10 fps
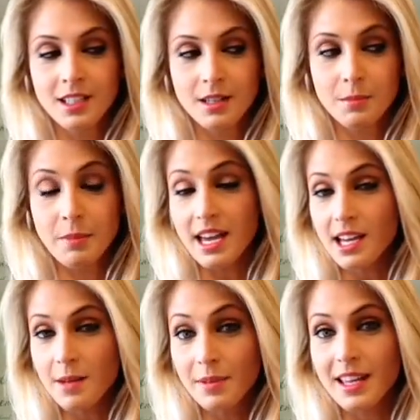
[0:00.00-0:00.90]

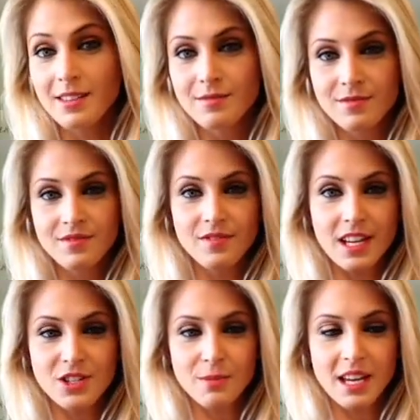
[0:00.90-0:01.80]
makeup, like
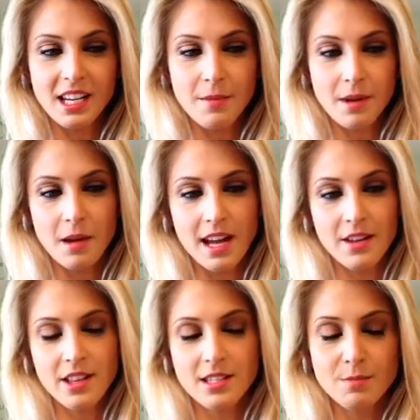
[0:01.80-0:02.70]
facial makeup. I know
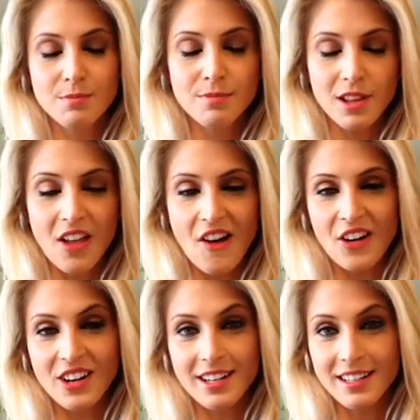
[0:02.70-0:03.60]
that's a lot
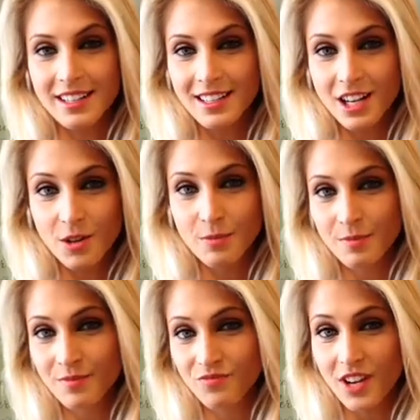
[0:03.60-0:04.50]
harder to help
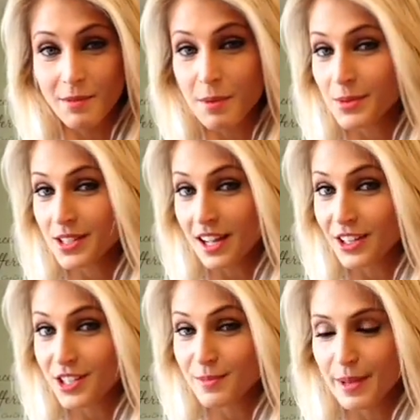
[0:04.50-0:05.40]
find people's
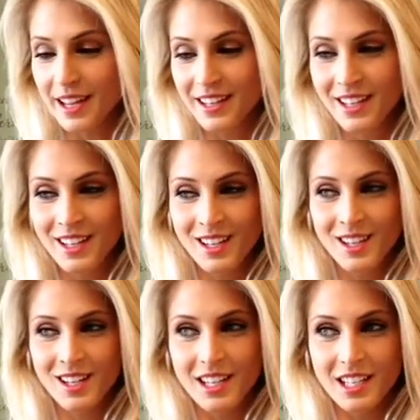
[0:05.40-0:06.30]
colors, but
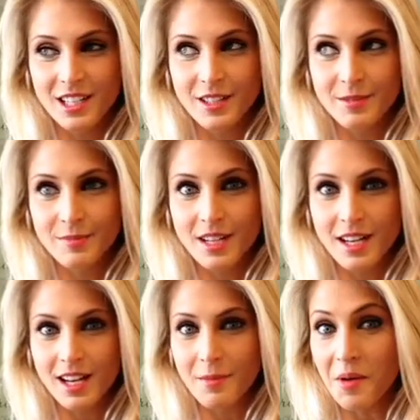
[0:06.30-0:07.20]

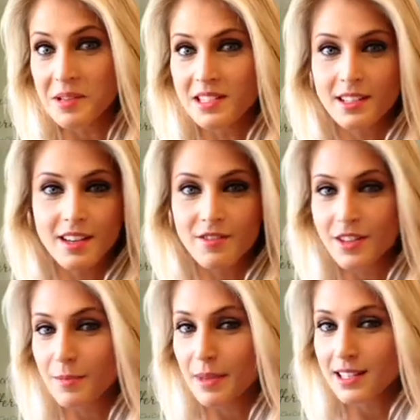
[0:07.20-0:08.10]
I'm always looking for
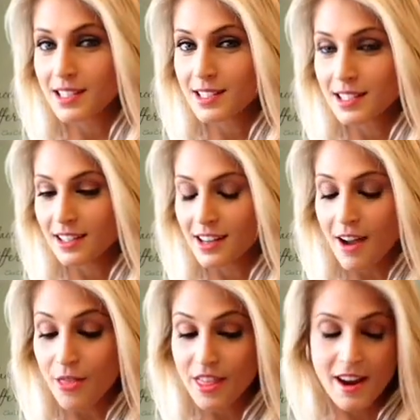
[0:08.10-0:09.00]
the best concealer
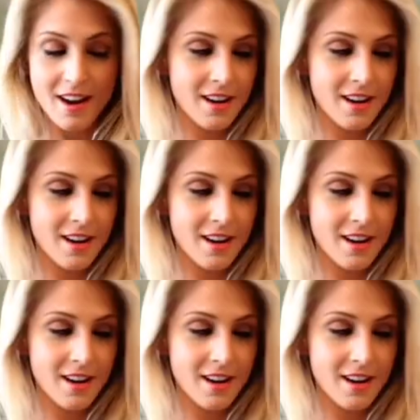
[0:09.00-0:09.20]
out there.